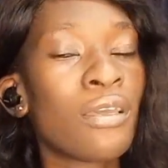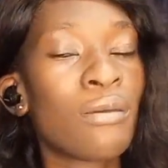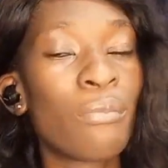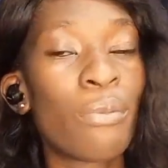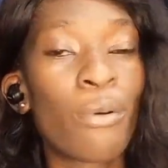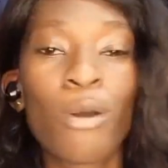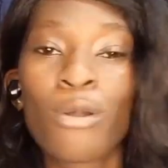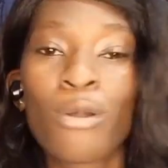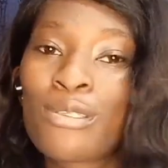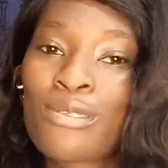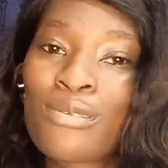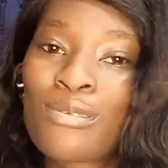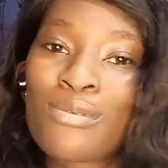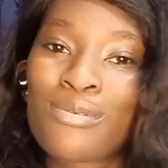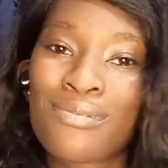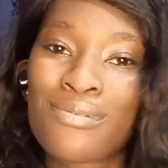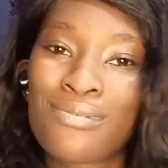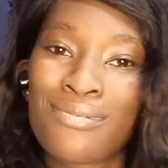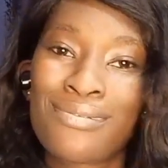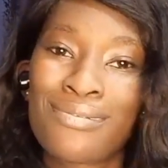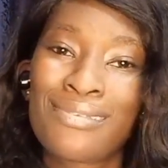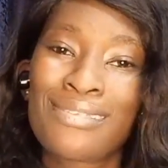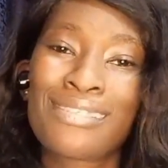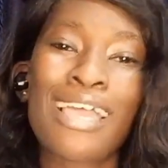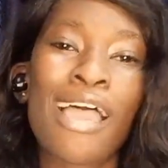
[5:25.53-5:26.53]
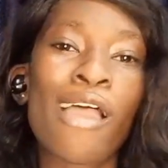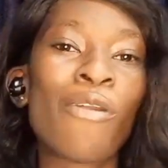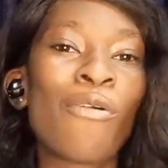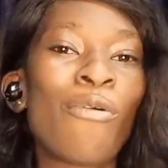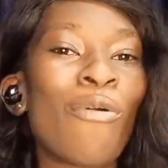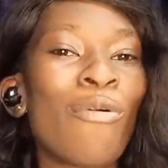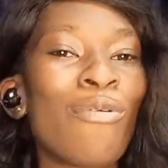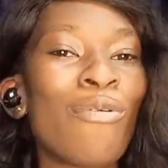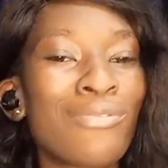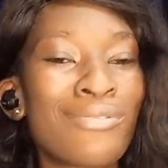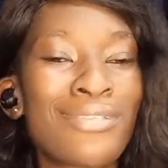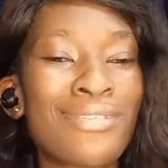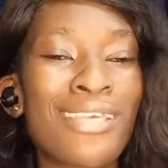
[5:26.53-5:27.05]
But
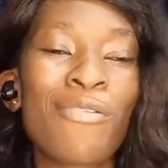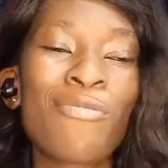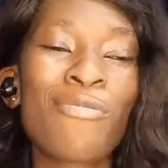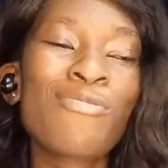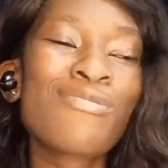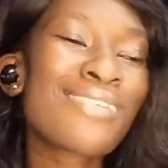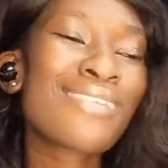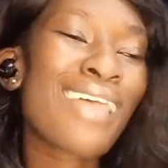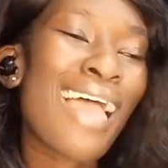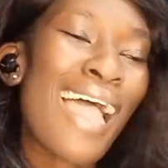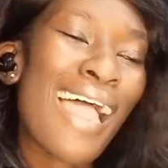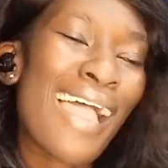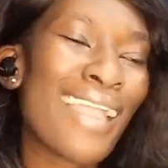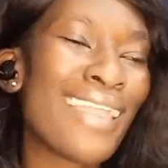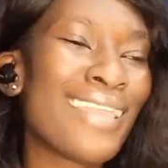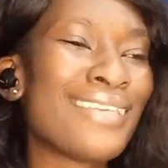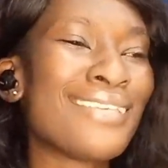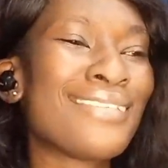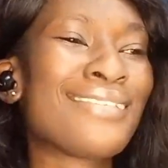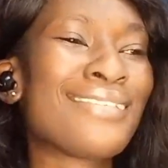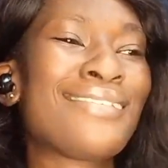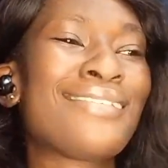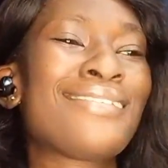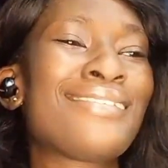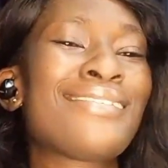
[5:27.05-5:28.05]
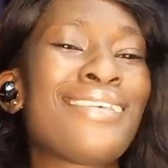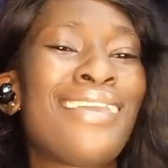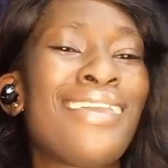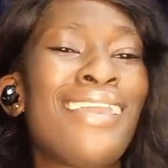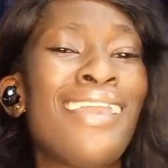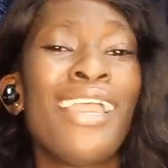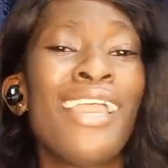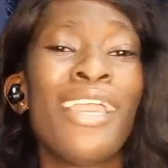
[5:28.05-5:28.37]
Saru's eyes.